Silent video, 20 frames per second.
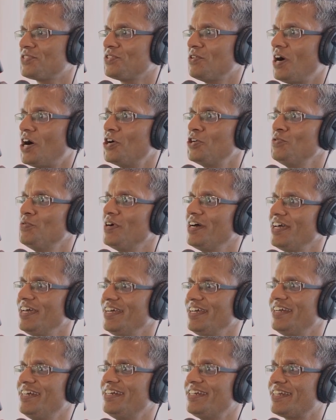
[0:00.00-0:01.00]
So how do
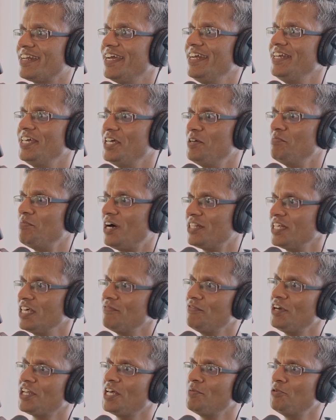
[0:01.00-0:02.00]
I train him? I
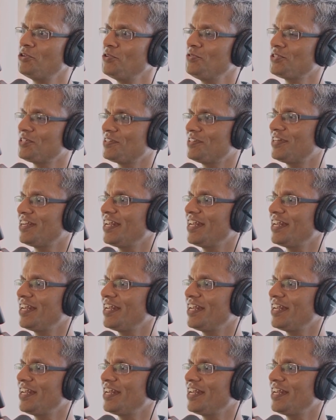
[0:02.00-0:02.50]
think if you're able to